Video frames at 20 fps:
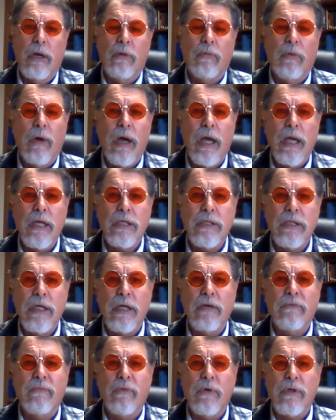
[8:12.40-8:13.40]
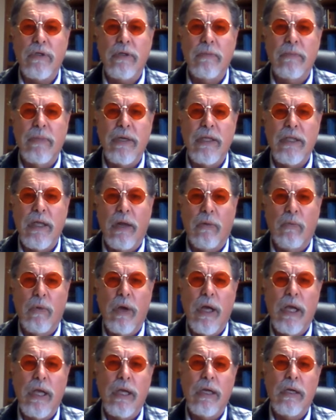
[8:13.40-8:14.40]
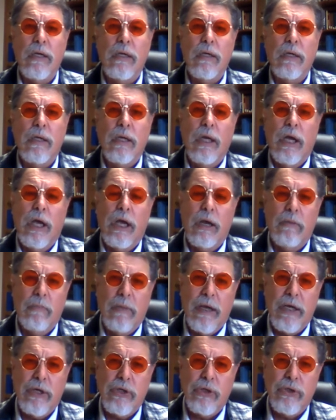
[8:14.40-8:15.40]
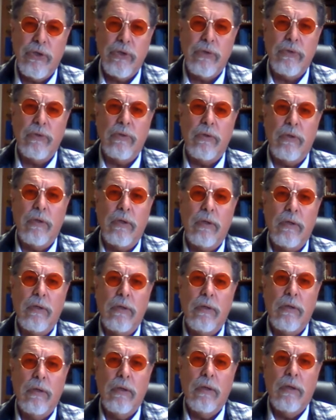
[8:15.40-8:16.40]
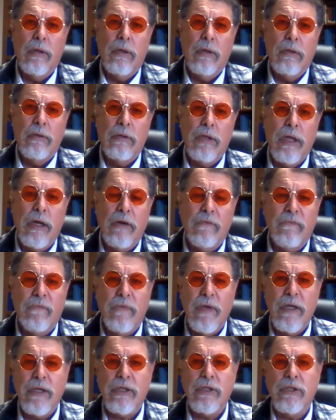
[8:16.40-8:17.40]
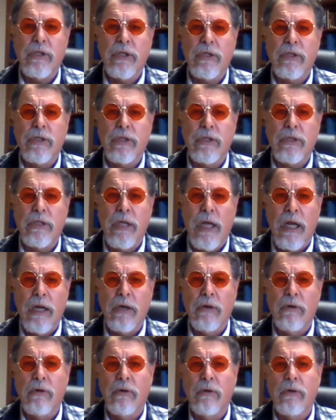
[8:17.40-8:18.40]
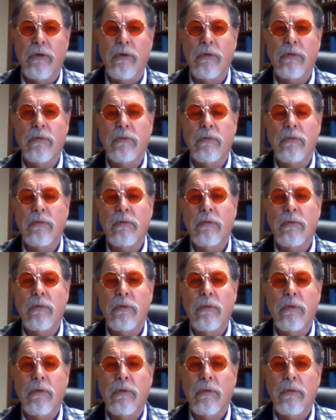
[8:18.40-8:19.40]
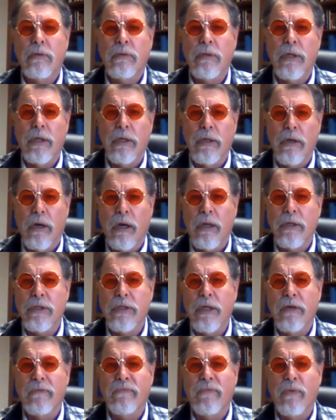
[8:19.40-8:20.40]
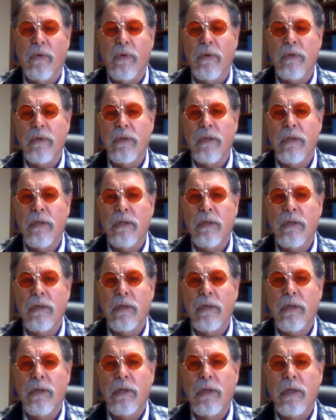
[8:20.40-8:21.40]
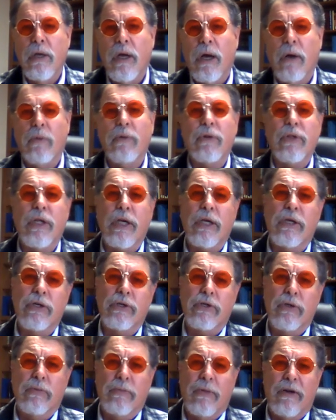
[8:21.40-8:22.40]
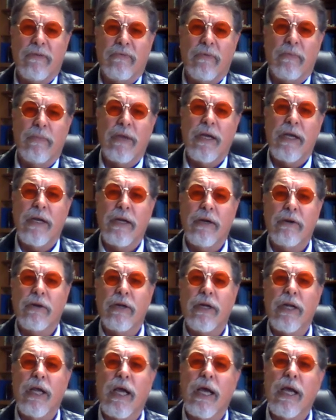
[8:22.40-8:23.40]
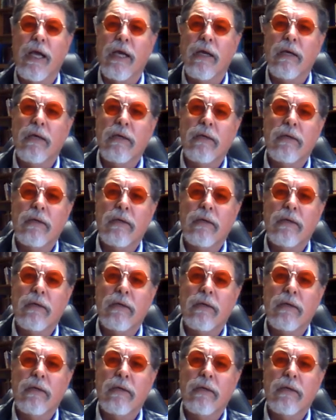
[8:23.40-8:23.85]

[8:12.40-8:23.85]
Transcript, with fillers: and why I seek for us to be that way and make sure that it fits the standard that God set forth. I want to thank you so much for being here today.